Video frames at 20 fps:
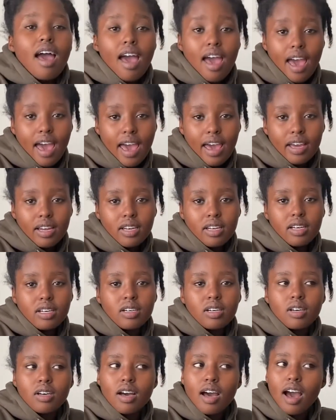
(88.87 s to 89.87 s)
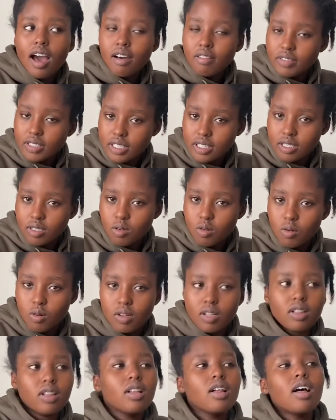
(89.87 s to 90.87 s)
and after school
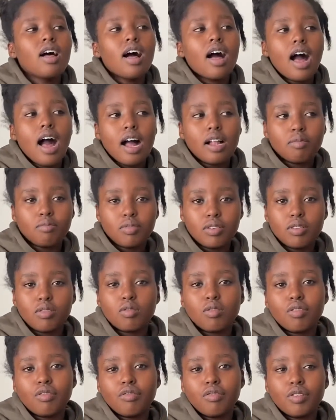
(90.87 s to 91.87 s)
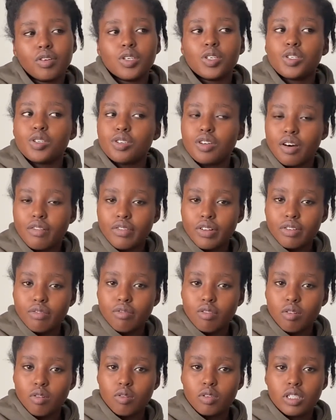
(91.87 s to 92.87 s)
i'll be doing for you travel
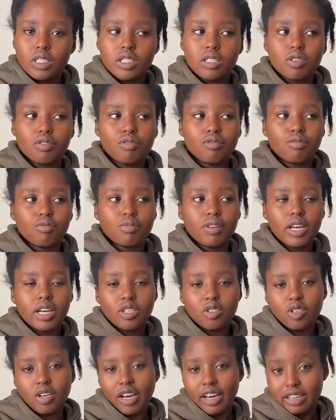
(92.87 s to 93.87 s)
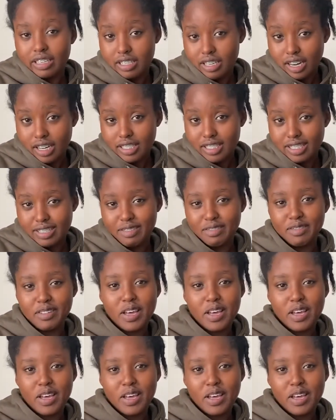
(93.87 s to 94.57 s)
vlogs to nature attractive